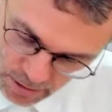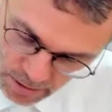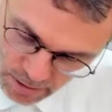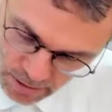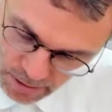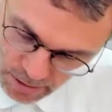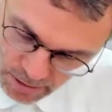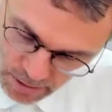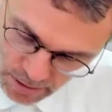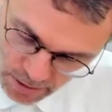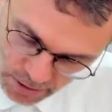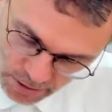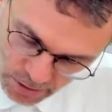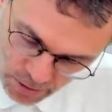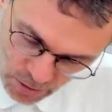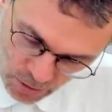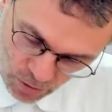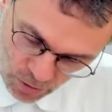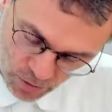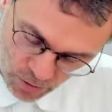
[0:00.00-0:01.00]
like
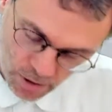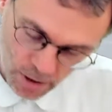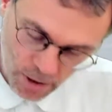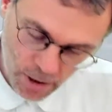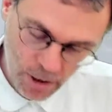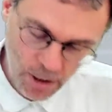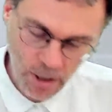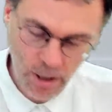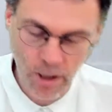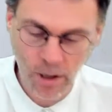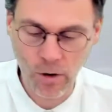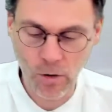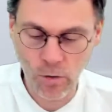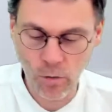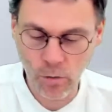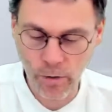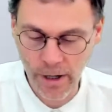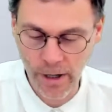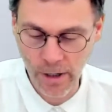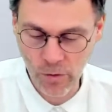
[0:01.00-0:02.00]
so,
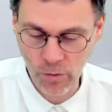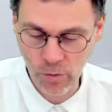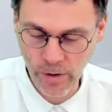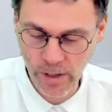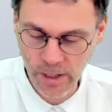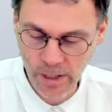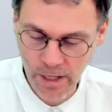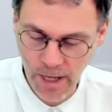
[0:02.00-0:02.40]
where we